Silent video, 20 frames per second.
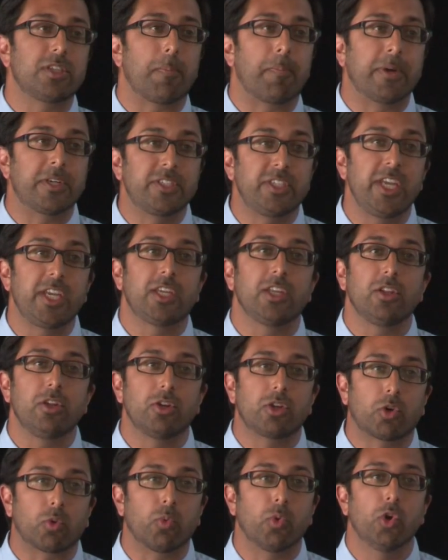there's a
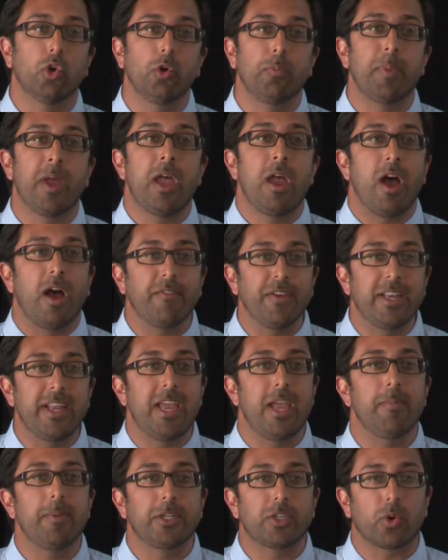particular group of
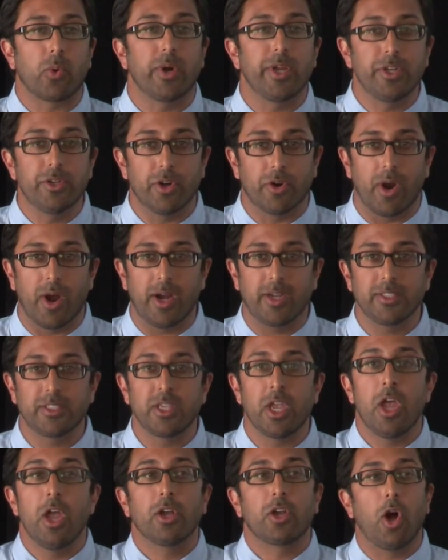inhibitory
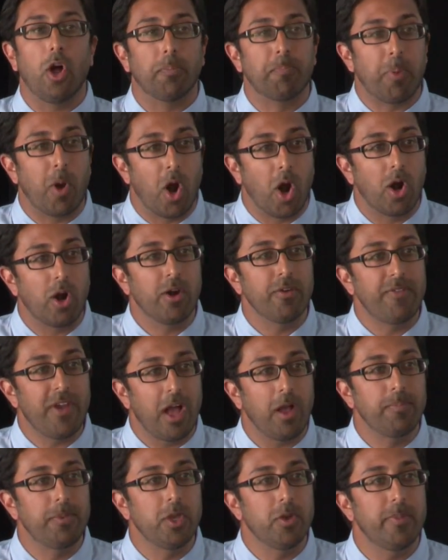neurons called
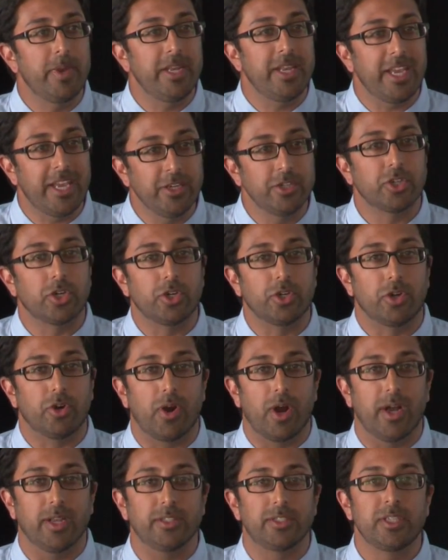parvalbumin
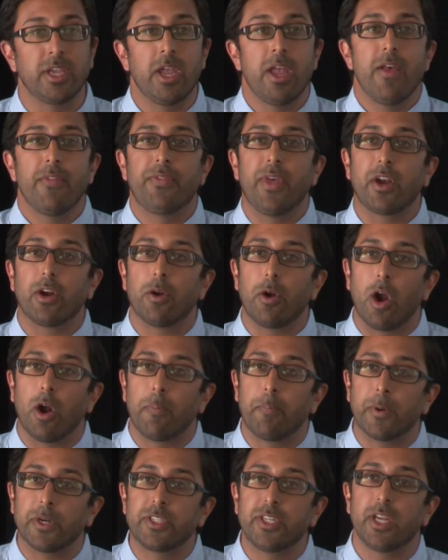interneurons that are,
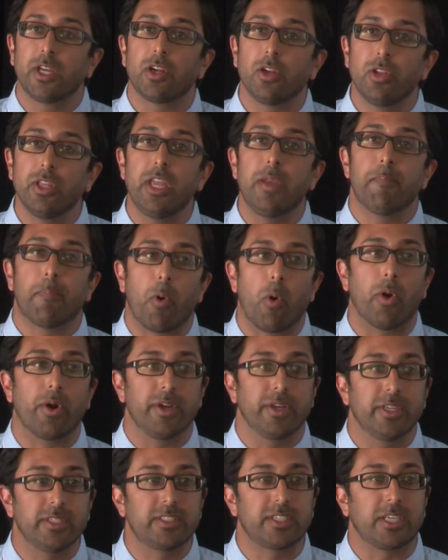are particularly
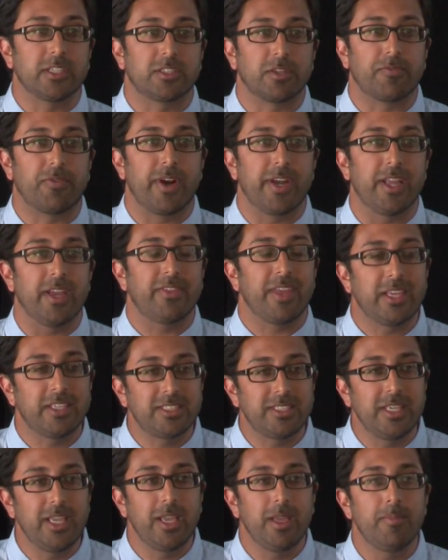important in schizophrenia. They
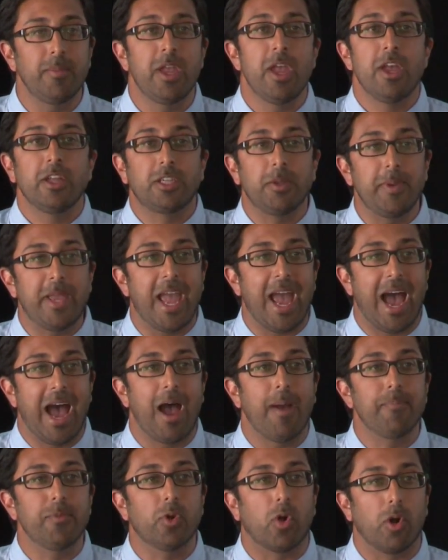seem to be
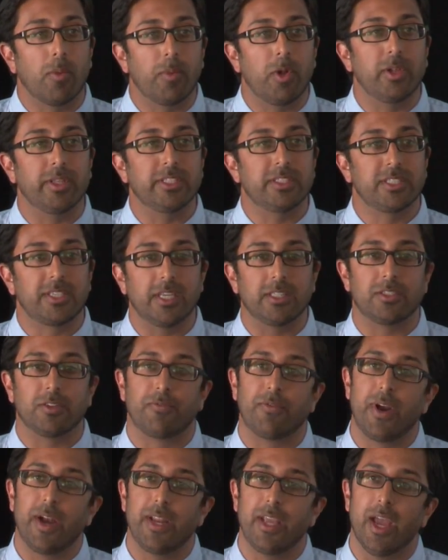abnormal in
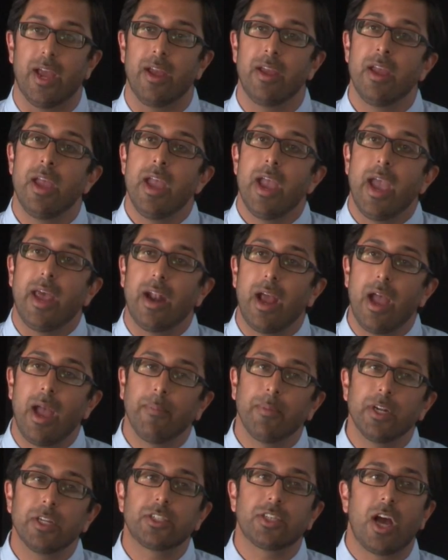schizophrenia. And
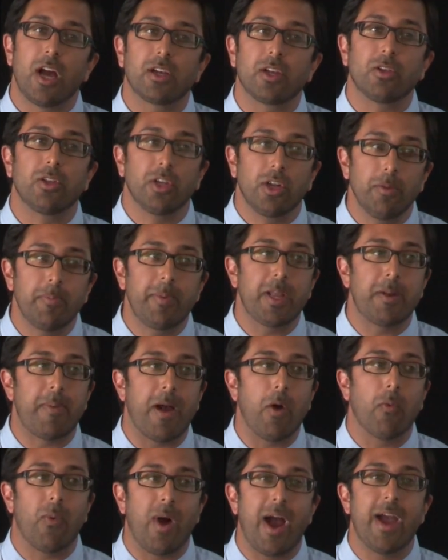I'm going to talk a little bit
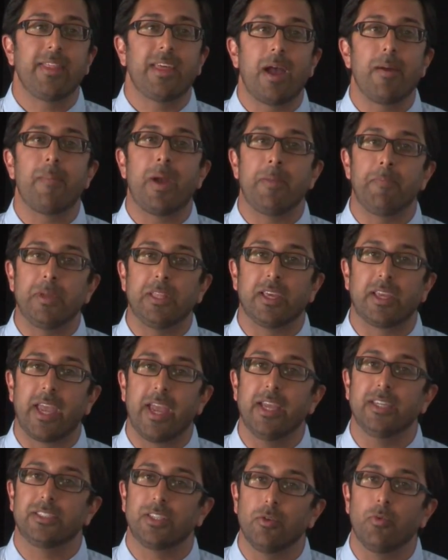about why that might be the
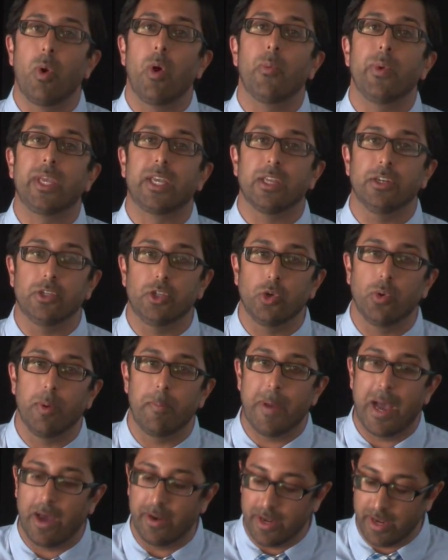case and what we can do
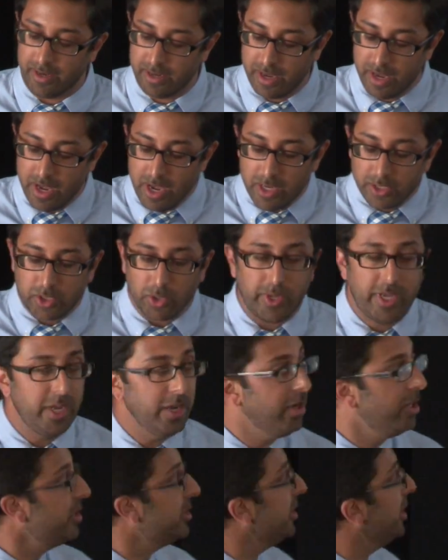about it. So
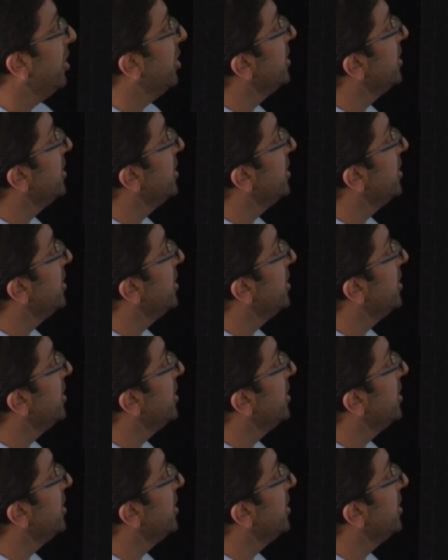here's,